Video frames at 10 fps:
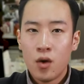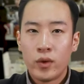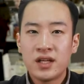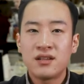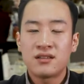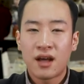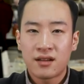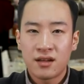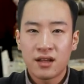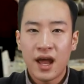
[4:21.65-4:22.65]
when it
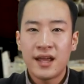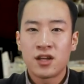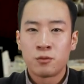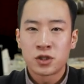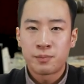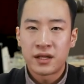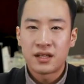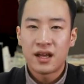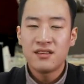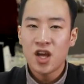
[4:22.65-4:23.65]
detected a double
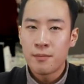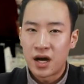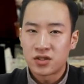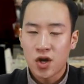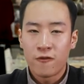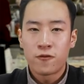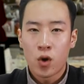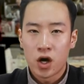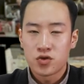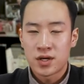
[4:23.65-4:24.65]
spend in the amount of
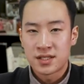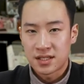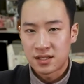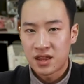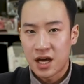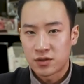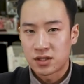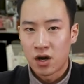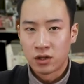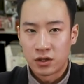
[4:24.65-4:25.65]

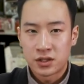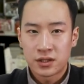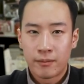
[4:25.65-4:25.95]
$460,000.